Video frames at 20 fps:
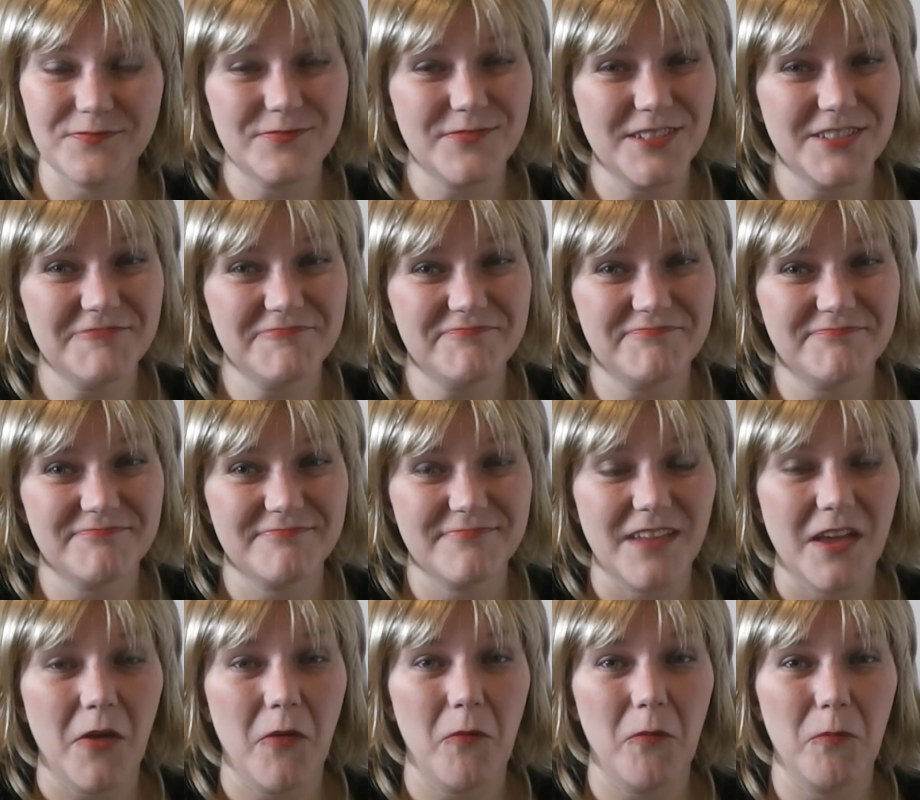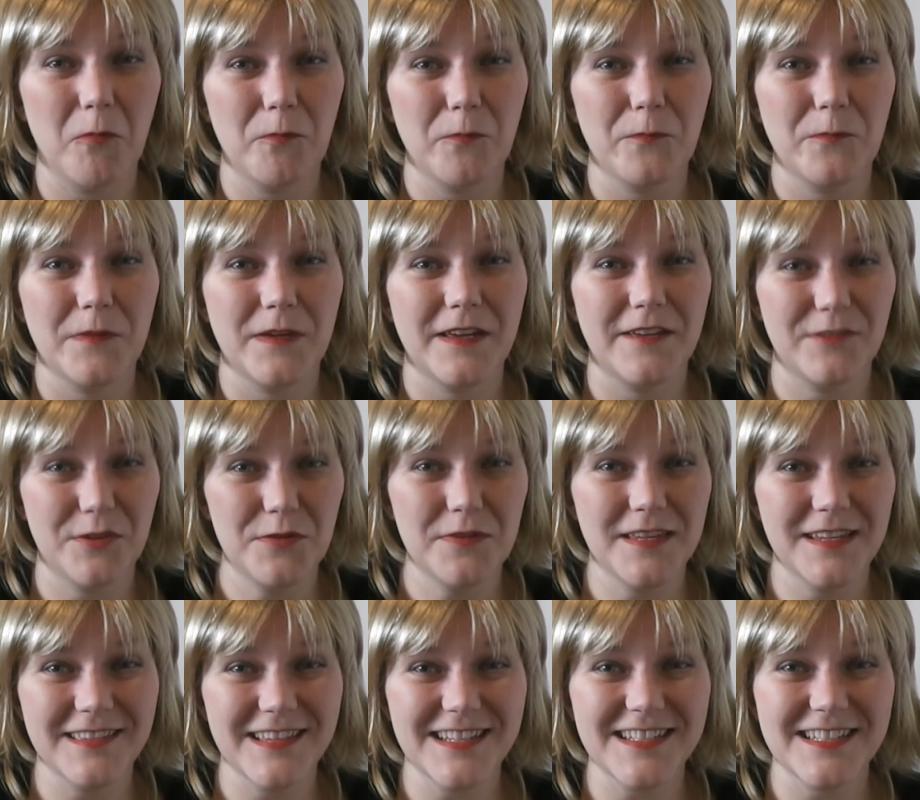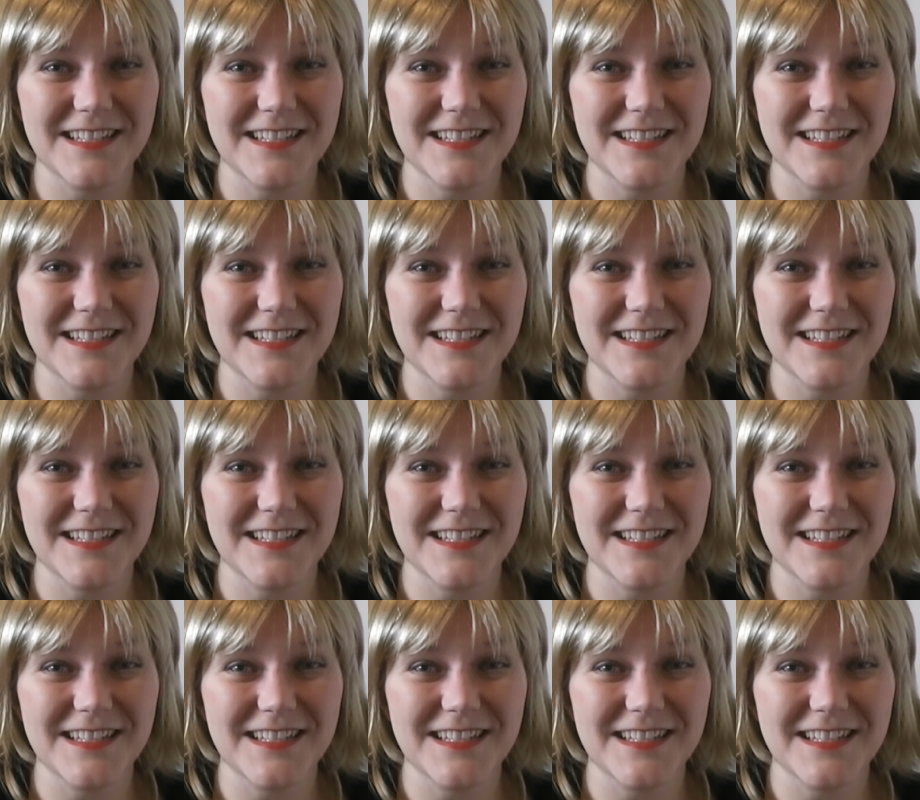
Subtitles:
Well, if you think that